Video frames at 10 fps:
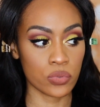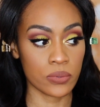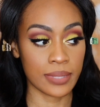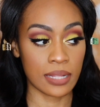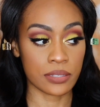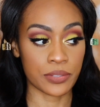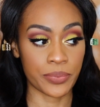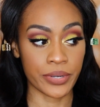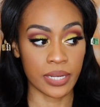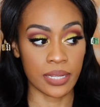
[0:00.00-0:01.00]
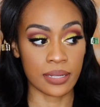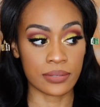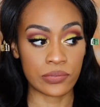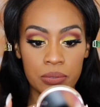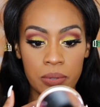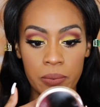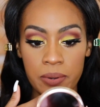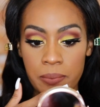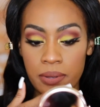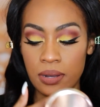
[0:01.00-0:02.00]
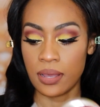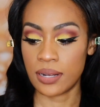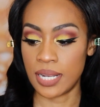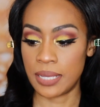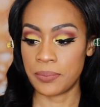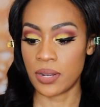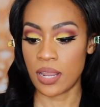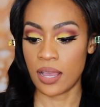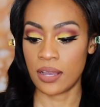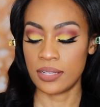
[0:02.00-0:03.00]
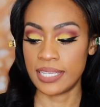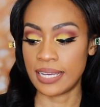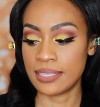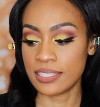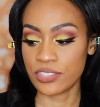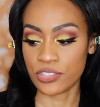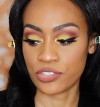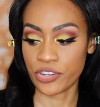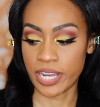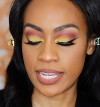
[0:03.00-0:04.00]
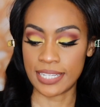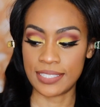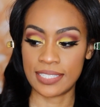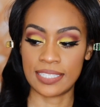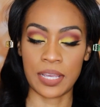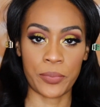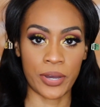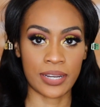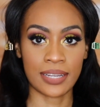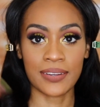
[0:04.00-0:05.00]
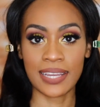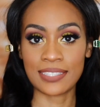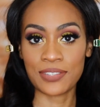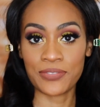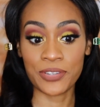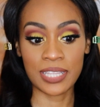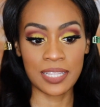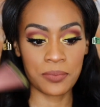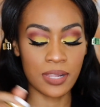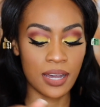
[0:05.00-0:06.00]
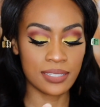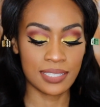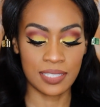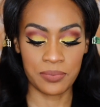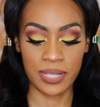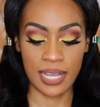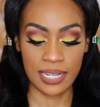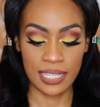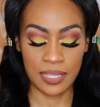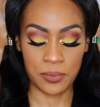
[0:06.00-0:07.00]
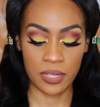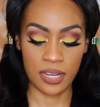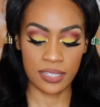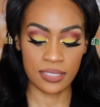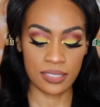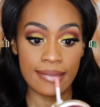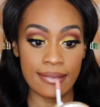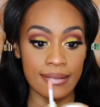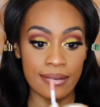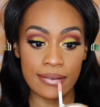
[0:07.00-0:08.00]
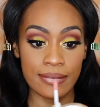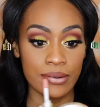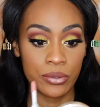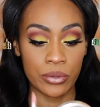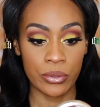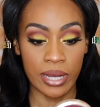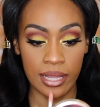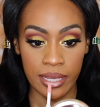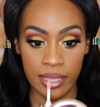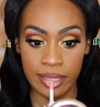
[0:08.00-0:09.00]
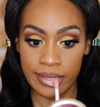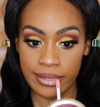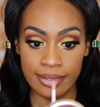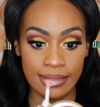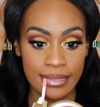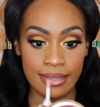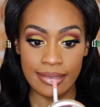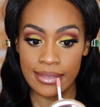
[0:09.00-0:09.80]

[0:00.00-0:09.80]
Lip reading: That looks pretty. Do I want to put on lip gloss? Yeah, let's just try it since I bought it. Okay, so for the lip gloss, it's the Milani lip gloss. Ooh, I like this.